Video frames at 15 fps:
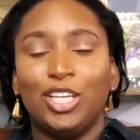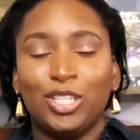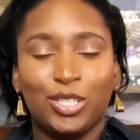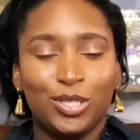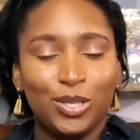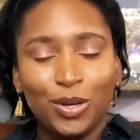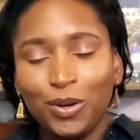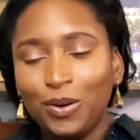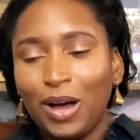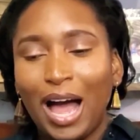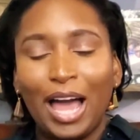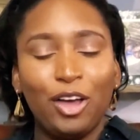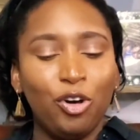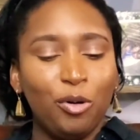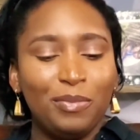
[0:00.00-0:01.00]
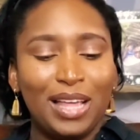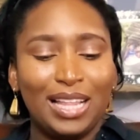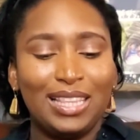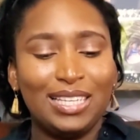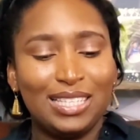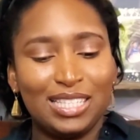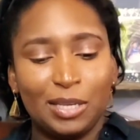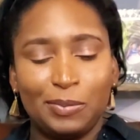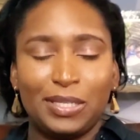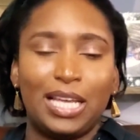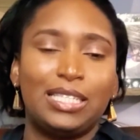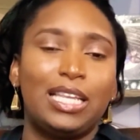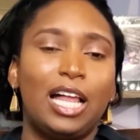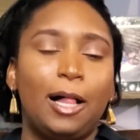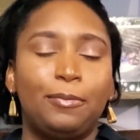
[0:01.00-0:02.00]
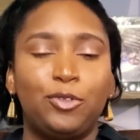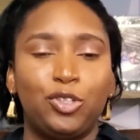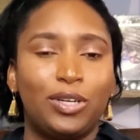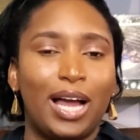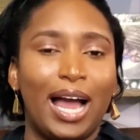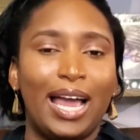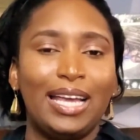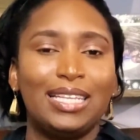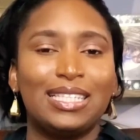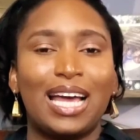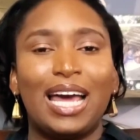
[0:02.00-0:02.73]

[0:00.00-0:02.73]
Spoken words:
So I hope that these tips has helped you guys,